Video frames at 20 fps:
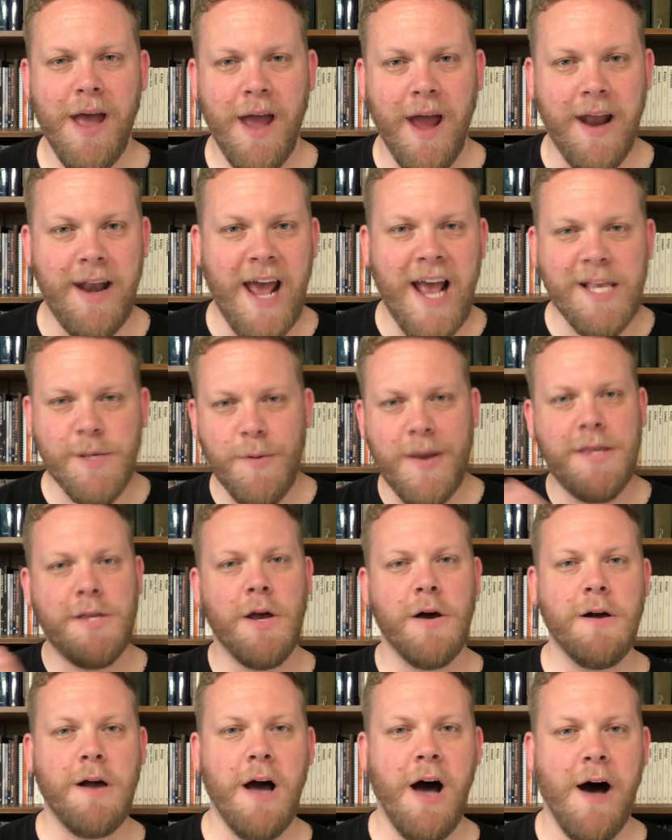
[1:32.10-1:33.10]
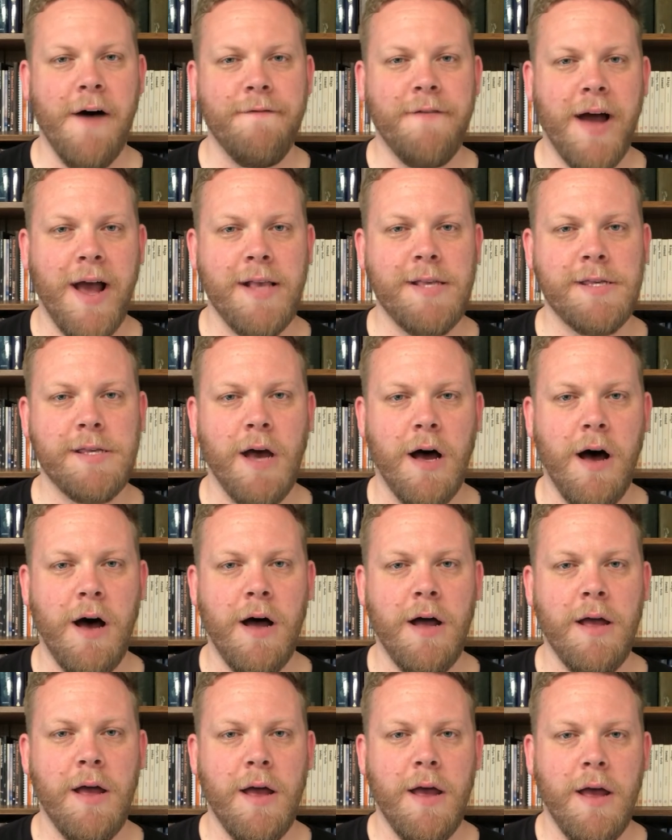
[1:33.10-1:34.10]
And as we took off, I
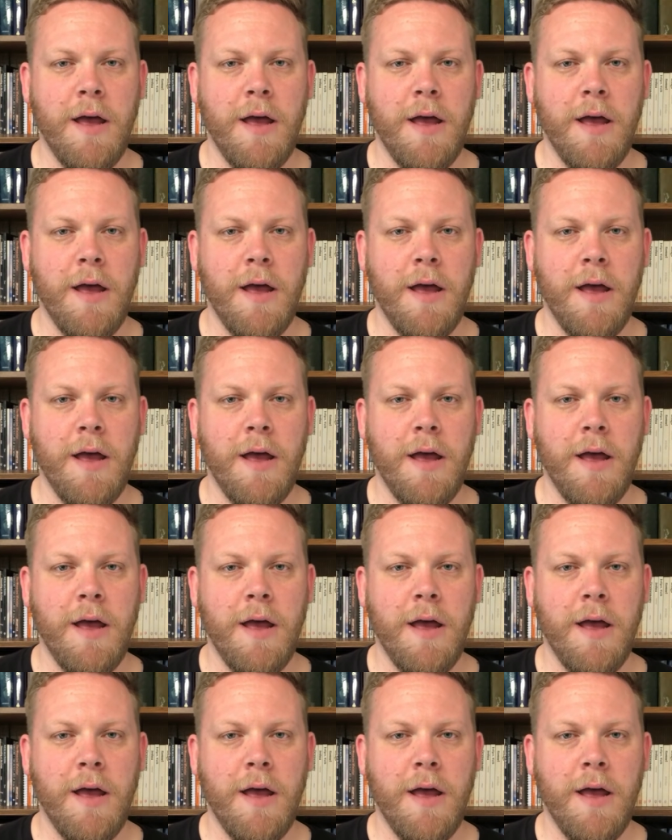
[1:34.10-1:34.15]
saw